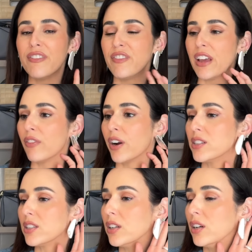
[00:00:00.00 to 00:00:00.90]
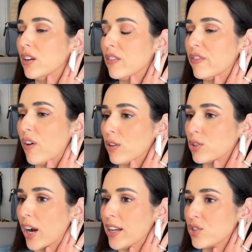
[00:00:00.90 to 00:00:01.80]
favorite fall
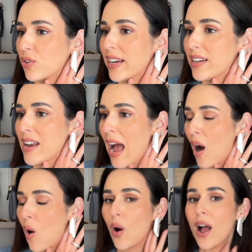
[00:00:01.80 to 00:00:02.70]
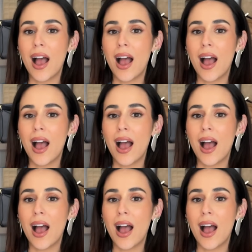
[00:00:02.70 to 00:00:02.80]
trends right now.